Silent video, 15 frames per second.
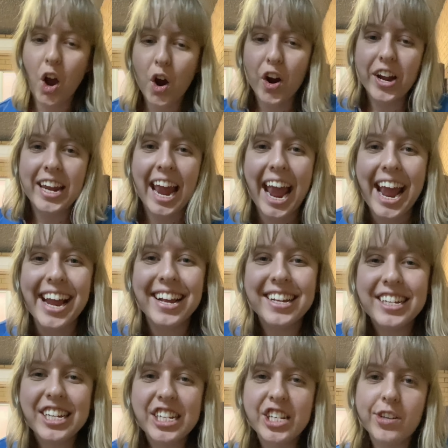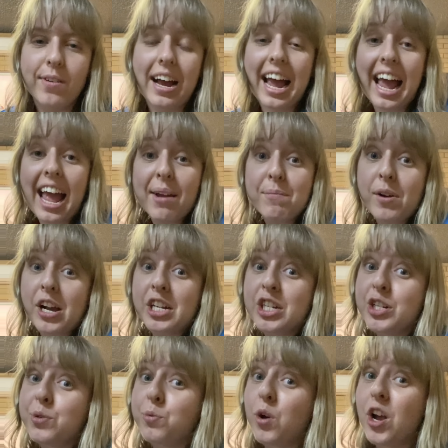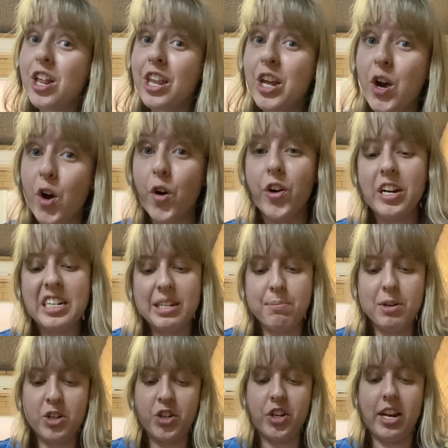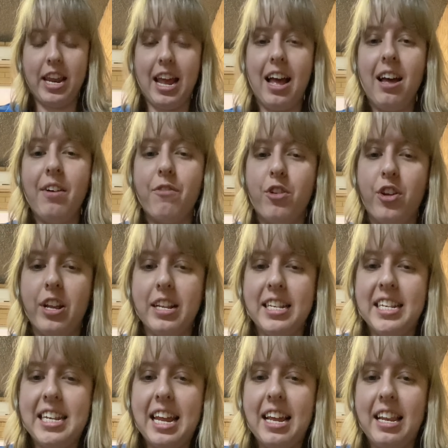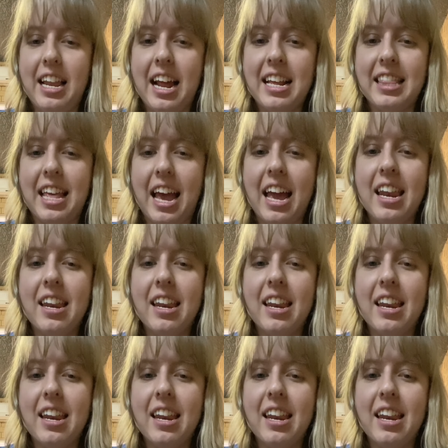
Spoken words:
Okay, so I have my swirly orange mixture now. If you can see it like that,